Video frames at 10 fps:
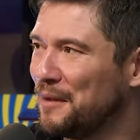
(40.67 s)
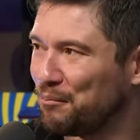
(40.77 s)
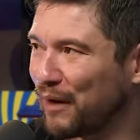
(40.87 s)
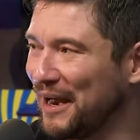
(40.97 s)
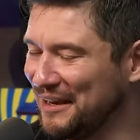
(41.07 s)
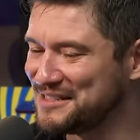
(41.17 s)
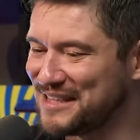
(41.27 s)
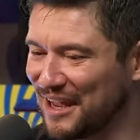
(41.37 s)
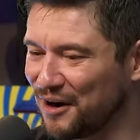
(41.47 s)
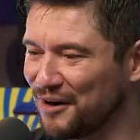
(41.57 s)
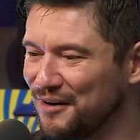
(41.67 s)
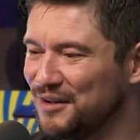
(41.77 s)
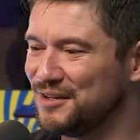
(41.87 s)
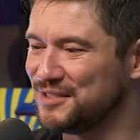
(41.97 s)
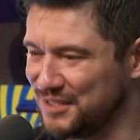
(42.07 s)
Brandon's there
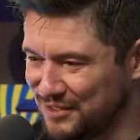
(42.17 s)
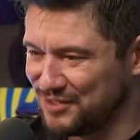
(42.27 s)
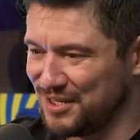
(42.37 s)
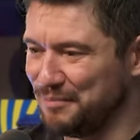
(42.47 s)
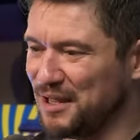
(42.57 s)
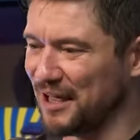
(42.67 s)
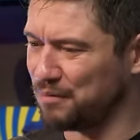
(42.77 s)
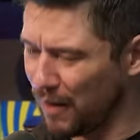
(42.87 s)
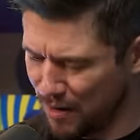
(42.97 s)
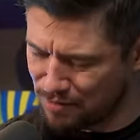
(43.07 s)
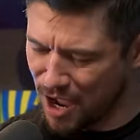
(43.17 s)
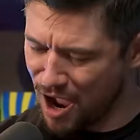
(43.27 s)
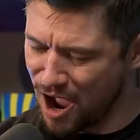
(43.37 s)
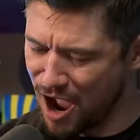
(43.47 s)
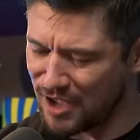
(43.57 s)
to be like, pa, pa,
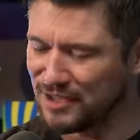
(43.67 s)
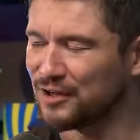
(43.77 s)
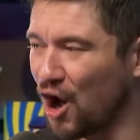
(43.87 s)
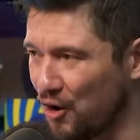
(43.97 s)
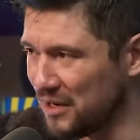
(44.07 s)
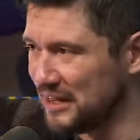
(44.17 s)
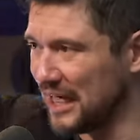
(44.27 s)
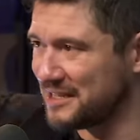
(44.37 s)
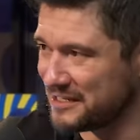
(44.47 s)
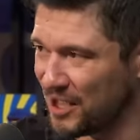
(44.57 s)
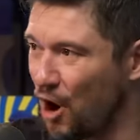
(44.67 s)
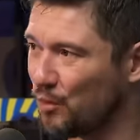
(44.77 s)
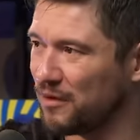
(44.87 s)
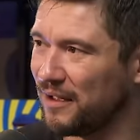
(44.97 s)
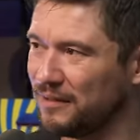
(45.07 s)
pa. Cody lands his
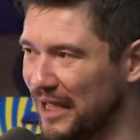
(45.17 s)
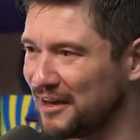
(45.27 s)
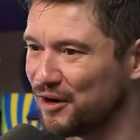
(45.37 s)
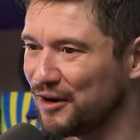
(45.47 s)
homelander,